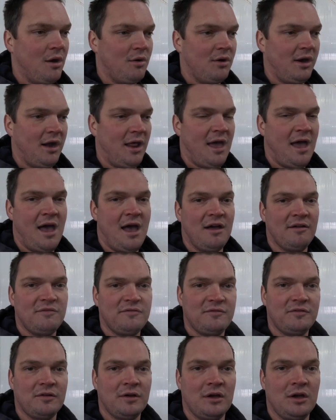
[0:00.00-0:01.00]
and a half
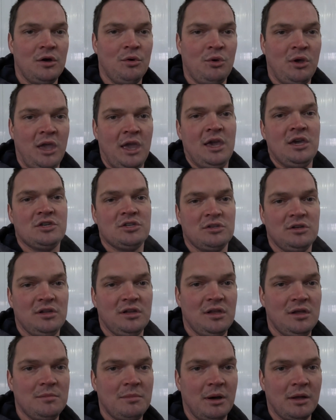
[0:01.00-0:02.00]

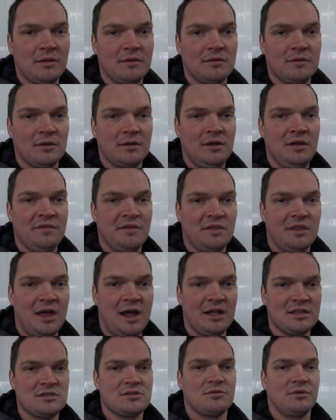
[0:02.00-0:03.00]
occasionally, but even
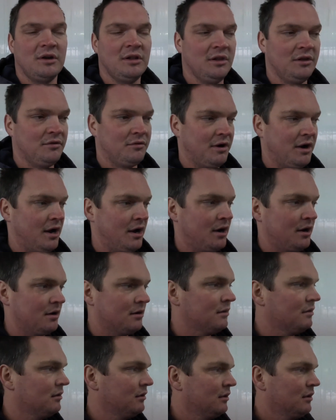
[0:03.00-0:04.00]
that's really rare.
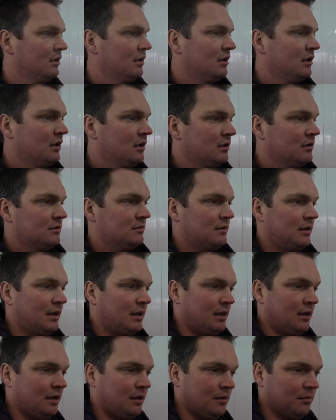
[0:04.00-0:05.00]

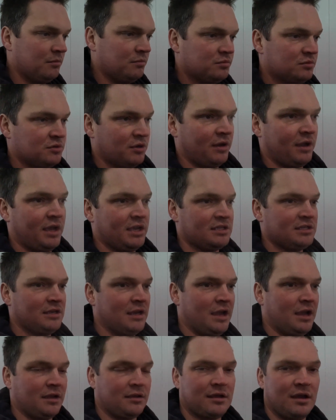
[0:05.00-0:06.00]
So I guess,
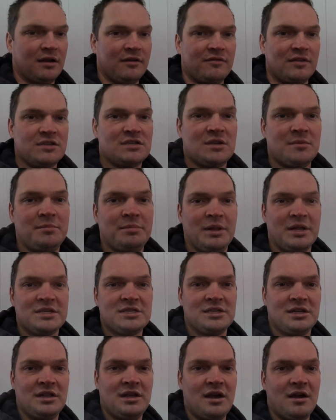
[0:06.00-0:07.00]
yeah, kind of the
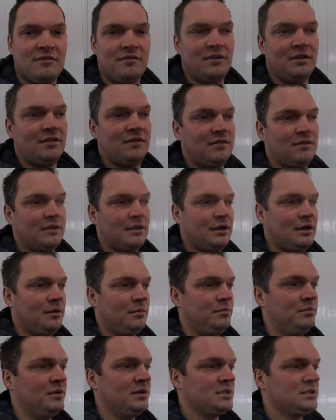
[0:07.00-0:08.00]
simplicity of it
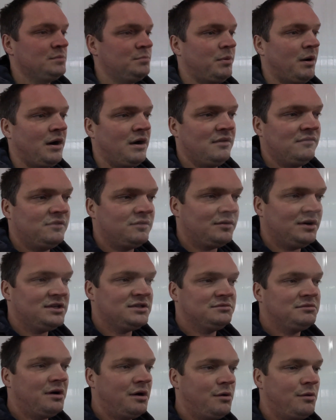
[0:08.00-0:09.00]
is part of the
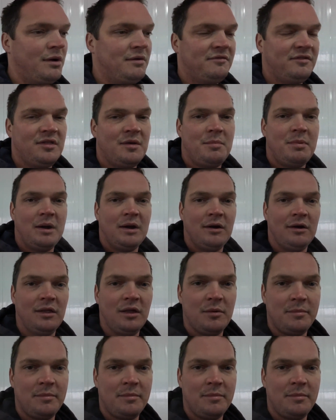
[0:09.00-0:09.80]
reason why we went for the parallel